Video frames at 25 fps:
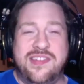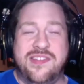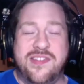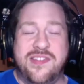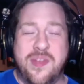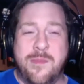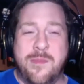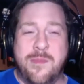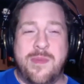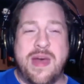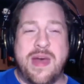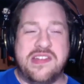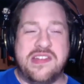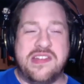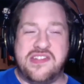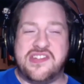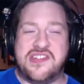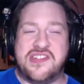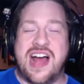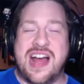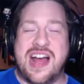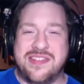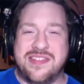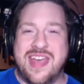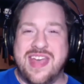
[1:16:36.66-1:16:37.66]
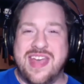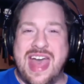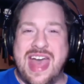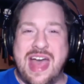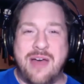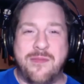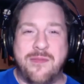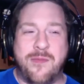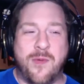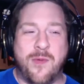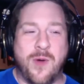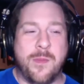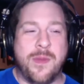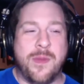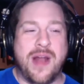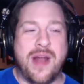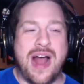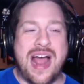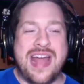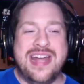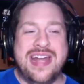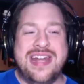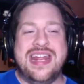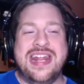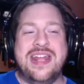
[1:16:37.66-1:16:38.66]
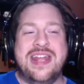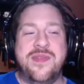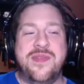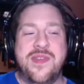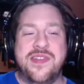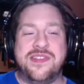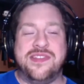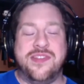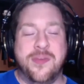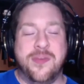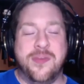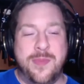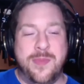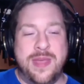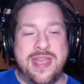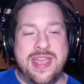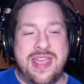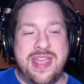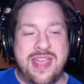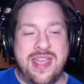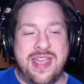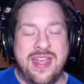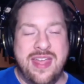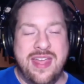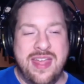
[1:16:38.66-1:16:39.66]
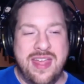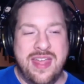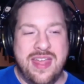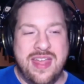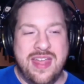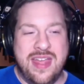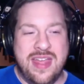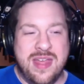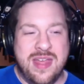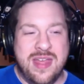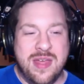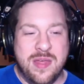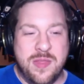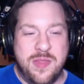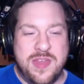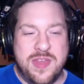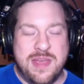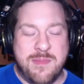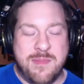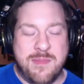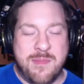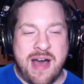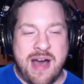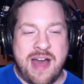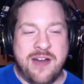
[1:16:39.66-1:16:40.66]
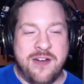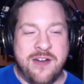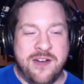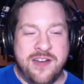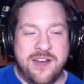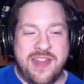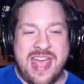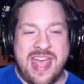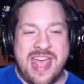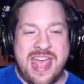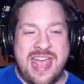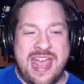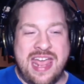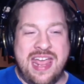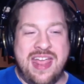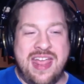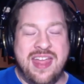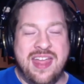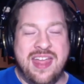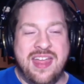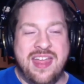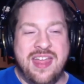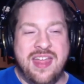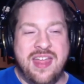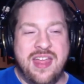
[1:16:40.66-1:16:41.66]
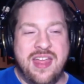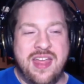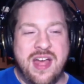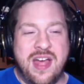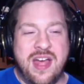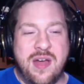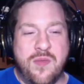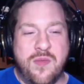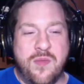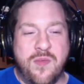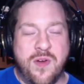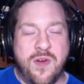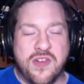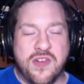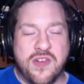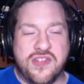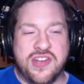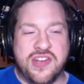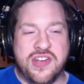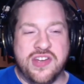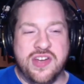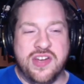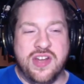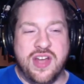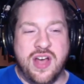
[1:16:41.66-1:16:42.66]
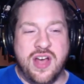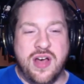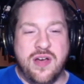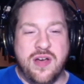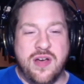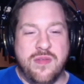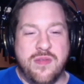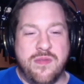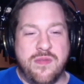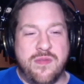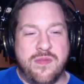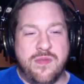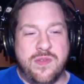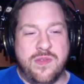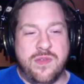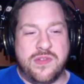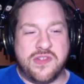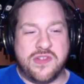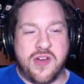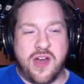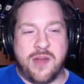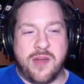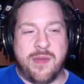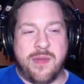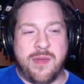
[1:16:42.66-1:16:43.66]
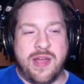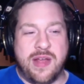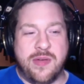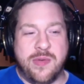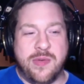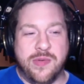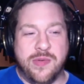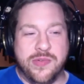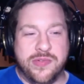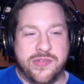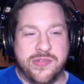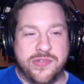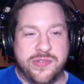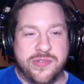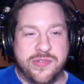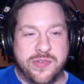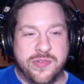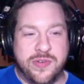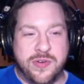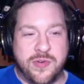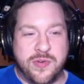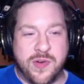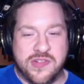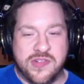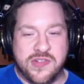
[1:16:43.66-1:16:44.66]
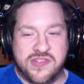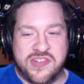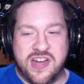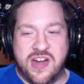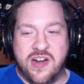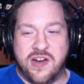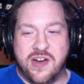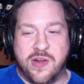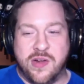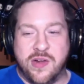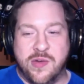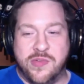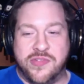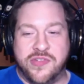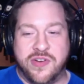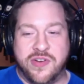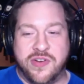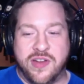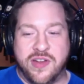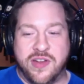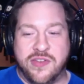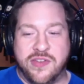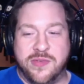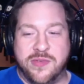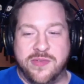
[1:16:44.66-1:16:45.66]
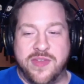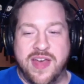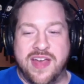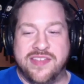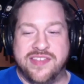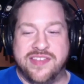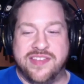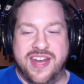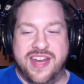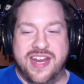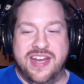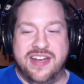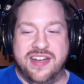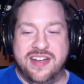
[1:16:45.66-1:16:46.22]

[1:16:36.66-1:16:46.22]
the best shot to have for it, but I need this to be the modern day version of Shawn Michaels, Chris Jericho circa 2008.